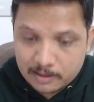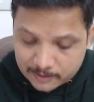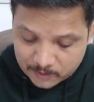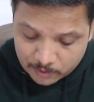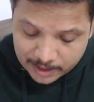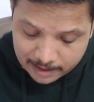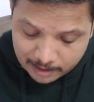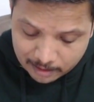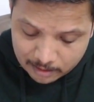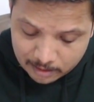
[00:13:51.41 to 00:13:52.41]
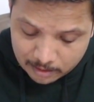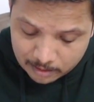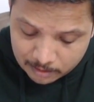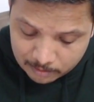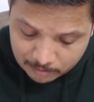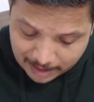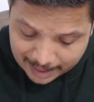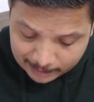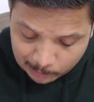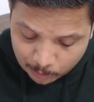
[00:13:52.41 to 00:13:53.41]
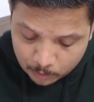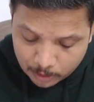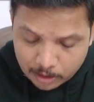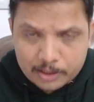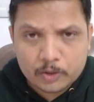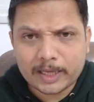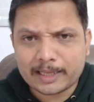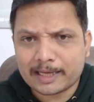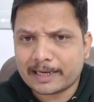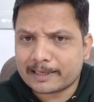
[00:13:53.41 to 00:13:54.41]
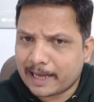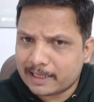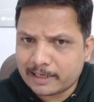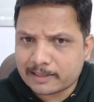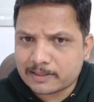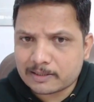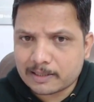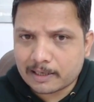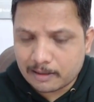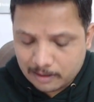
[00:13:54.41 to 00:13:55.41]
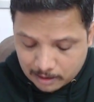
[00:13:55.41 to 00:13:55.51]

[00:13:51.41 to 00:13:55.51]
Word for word: So here at load you can connect any resistor